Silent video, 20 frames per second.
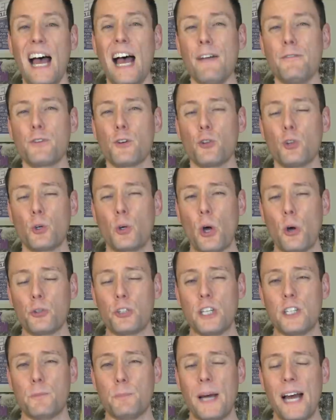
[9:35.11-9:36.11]
After
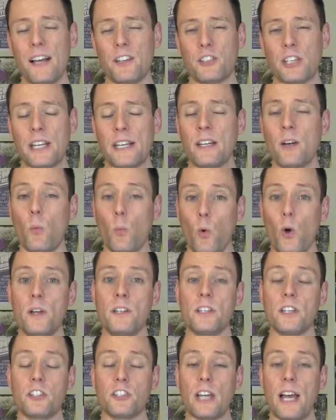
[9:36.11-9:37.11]
Lugosi's passing,
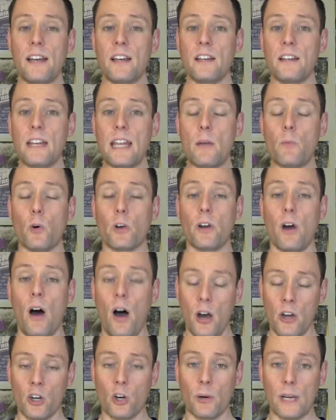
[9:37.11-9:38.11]
Wood decided he would
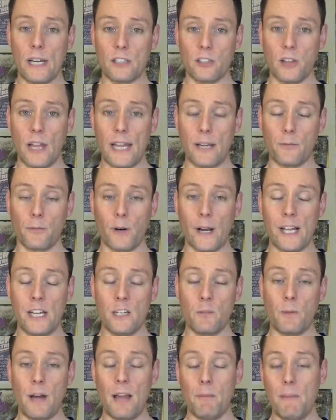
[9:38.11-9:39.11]
honor his late
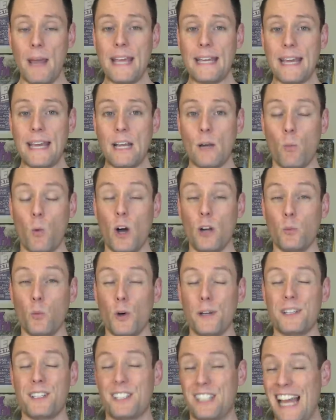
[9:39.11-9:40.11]
friend by making what
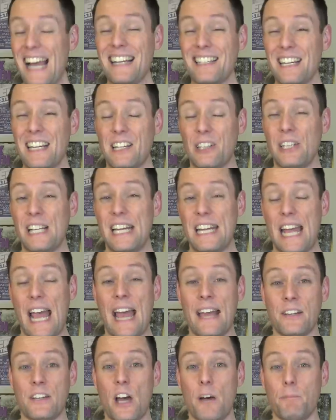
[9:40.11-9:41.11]
would technically
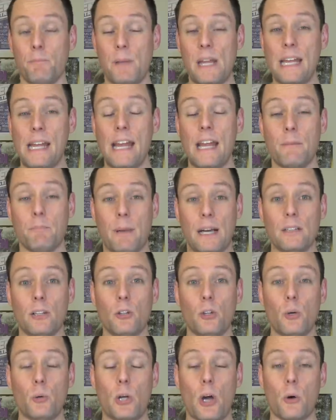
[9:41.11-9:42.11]
end up being Bela
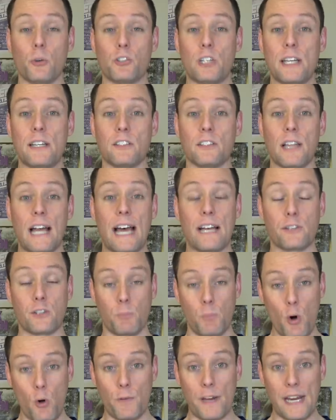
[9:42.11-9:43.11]
Lugosi's last
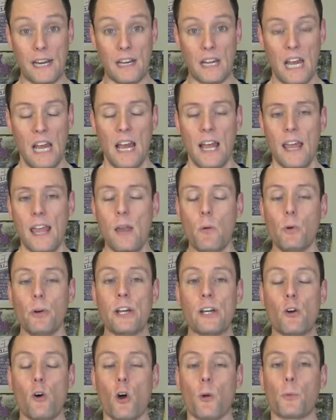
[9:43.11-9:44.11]
movie. He would
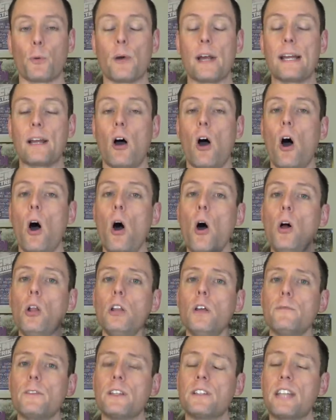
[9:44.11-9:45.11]
incorporate
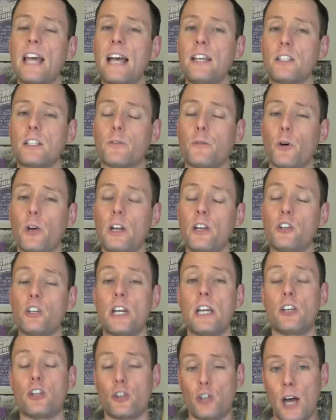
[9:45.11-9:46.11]
all of the test footage
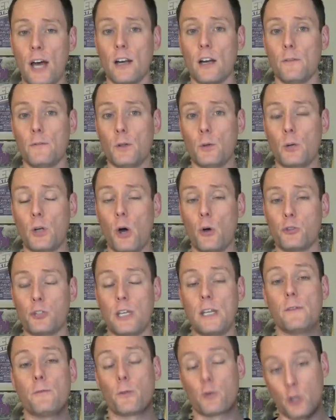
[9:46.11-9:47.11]
he shot of
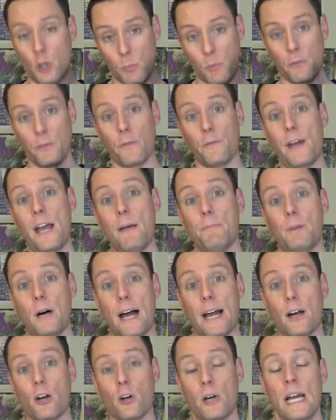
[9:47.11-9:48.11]
Lugosi for Tomb of the
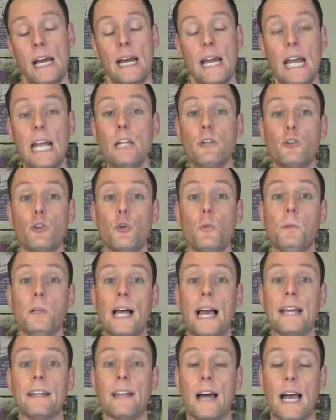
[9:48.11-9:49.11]
Vampire into
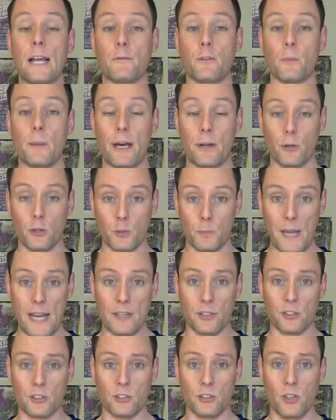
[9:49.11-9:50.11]
Plan 9 from Outer
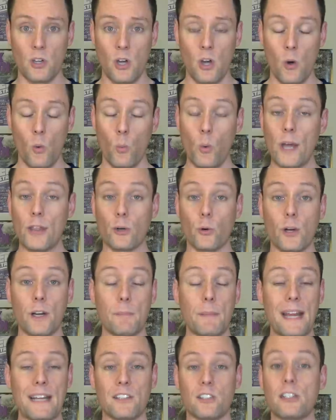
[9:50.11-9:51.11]
Space, whether
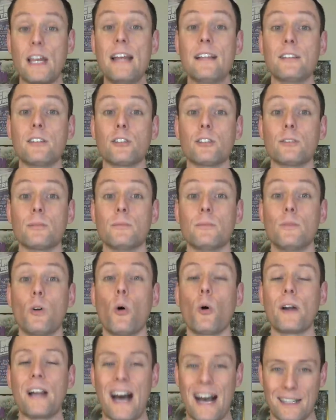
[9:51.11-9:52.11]
it made sense
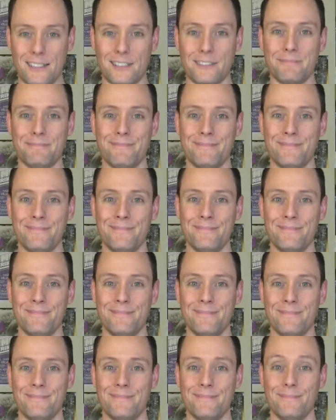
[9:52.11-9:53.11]
or not.
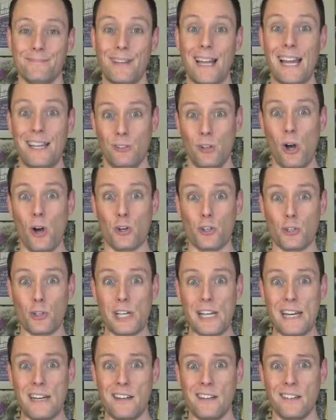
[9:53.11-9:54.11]
And
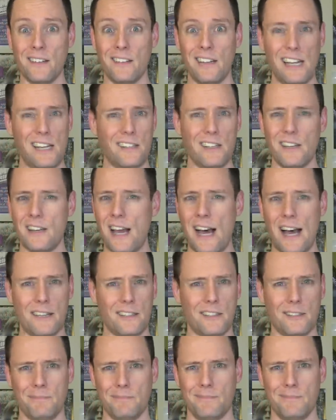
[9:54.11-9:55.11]
largely, it did
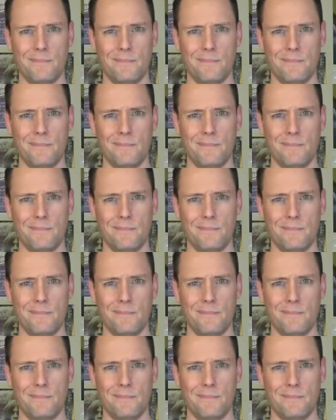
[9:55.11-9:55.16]
not.